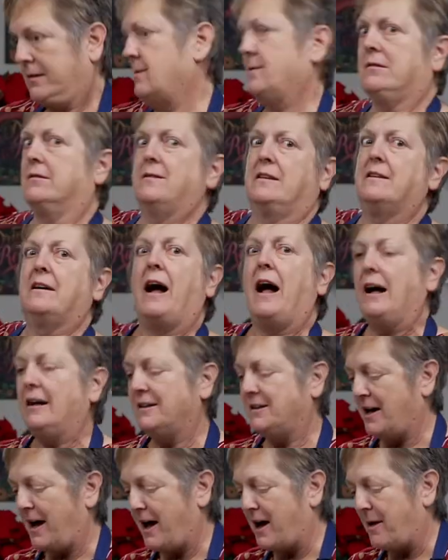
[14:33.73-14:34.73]

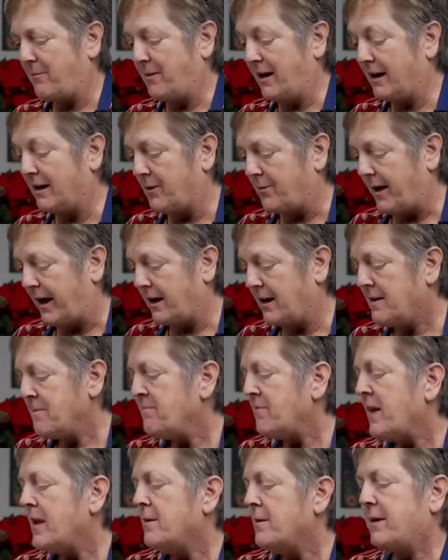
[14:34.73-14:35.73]
Um, anyway,
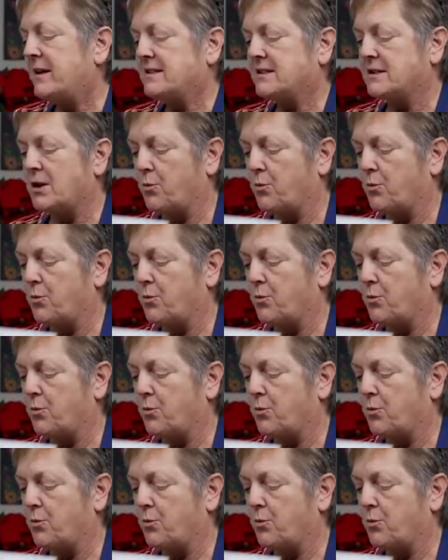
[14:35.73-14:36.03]
but